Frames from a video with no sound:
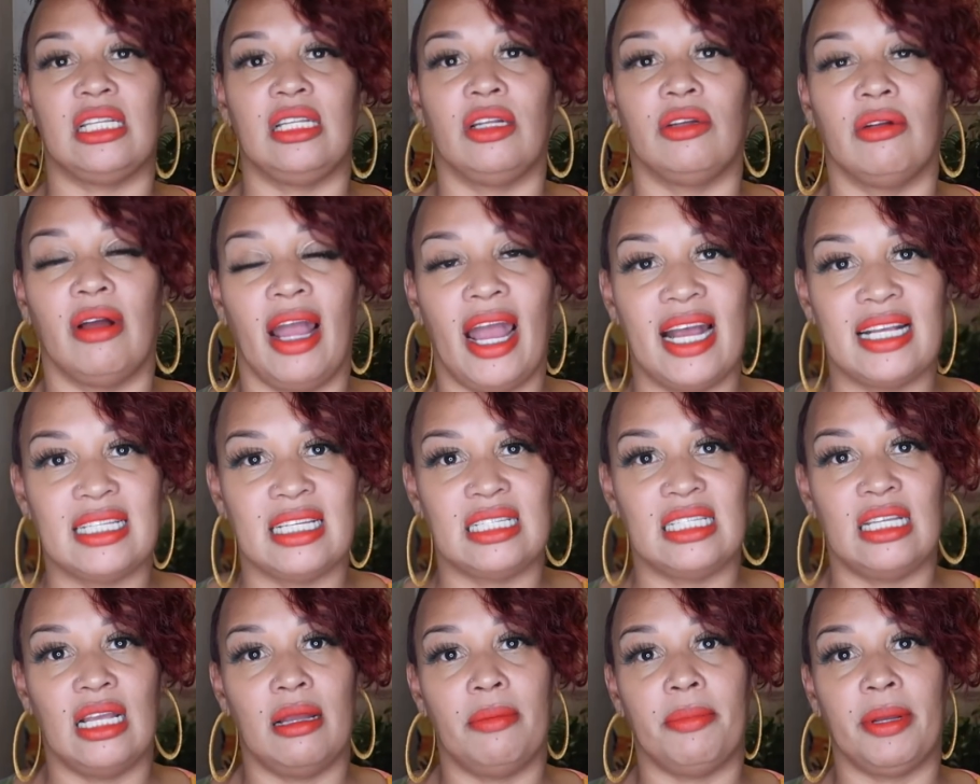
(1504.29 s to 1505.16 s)
a little
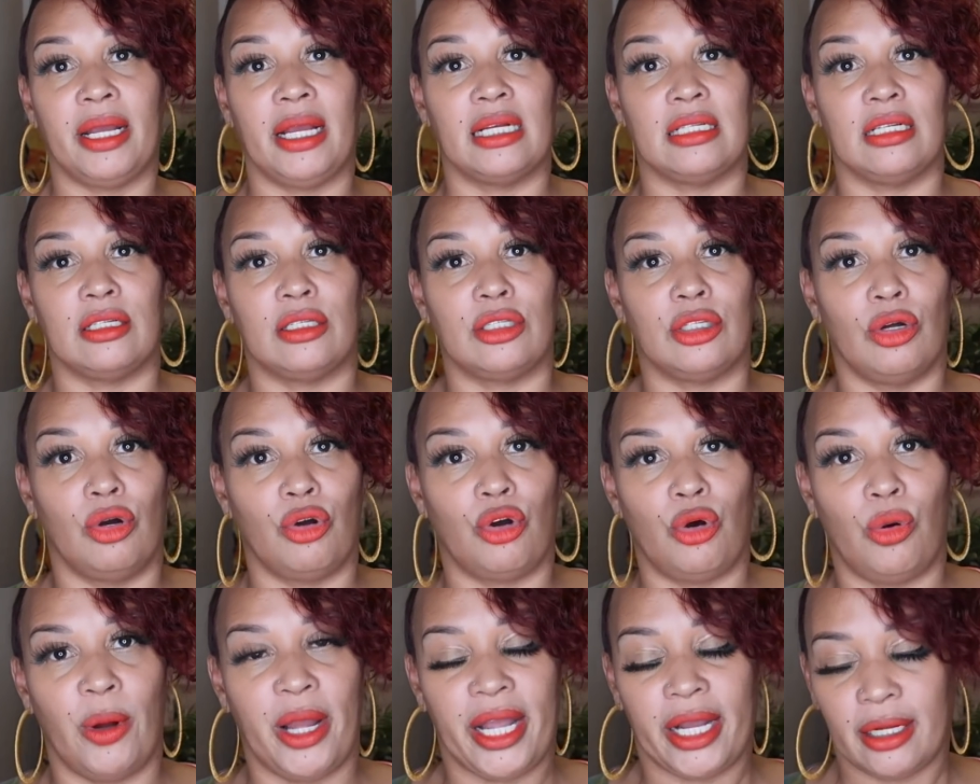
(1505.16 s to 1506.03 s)
hesitant because it's so
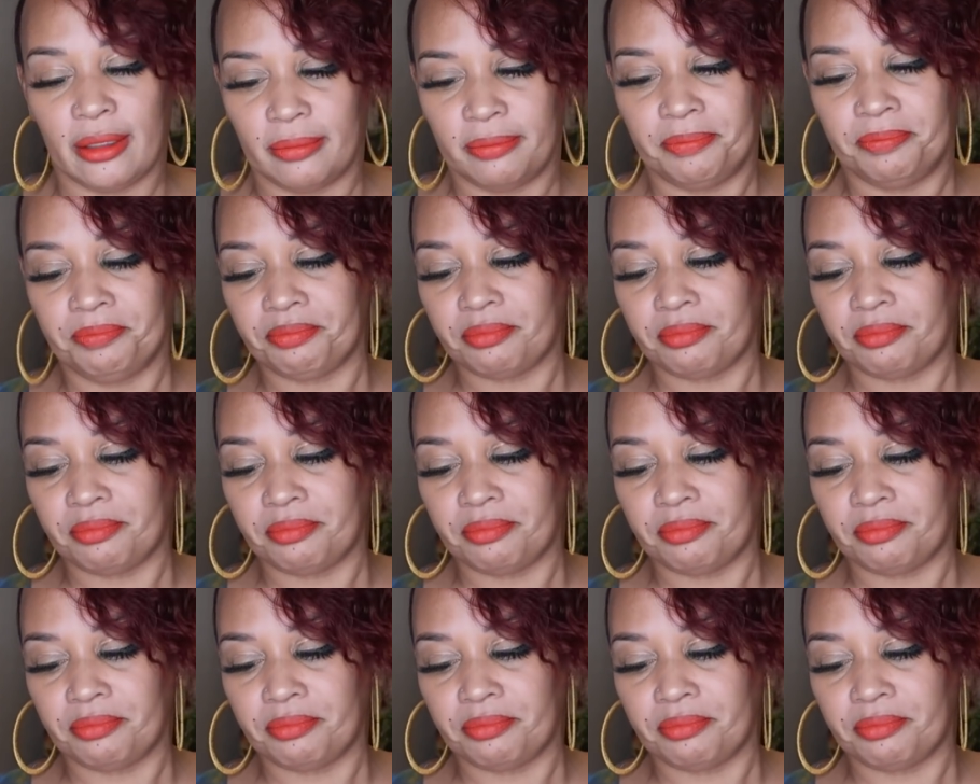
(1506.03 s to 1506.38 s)
quick.